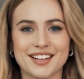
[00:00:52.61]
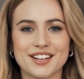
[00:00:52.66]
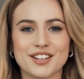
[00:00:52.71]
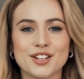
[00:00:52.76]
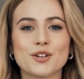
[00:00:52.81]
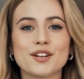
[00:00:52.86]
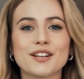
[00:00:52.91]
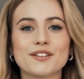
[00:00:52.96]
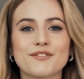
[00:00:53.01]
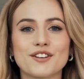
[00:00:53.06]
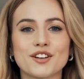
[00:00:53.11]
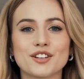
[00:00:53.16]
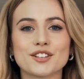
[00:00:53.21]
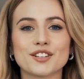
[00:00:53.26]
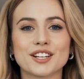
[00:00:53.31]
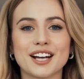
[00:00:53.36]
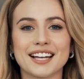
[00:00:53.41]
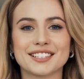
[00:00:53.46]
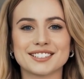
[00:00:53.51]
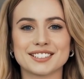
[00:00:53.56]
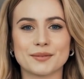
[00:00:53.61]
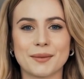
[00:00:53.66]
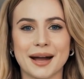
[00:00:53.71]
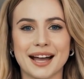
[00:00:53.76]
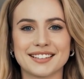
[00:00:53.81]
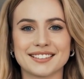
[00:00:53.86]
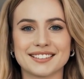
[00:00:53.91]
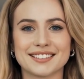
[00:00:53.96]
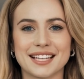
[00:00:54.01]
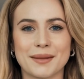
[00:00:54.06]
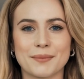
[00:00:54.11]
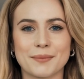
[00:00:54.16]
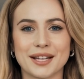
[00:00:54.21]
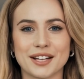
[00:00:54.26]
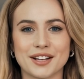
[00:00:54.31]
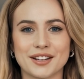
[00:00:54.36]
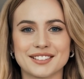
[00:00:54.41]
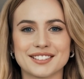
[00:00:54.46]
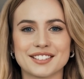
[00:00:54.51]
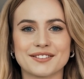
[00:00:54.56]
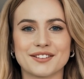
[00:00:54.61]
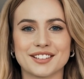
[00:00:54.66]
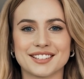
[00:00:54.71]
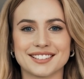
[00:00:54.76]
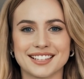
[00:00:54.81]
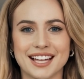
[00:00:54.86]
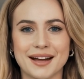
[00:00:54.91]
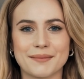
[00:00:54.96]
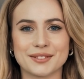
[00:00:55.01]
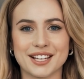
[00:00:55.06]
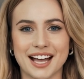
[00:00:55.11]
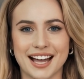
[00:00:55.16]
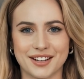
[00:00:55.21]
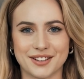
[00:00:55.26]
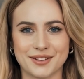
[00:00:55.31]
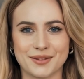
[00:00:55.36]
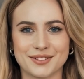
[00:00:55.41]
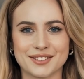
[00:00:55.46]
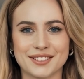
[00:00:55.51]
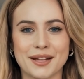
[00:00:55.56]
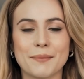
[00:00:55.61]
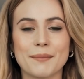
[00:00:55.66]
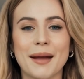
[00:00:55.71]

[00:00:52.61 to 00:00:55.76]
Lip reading: You can further customize the appearance of the subtitles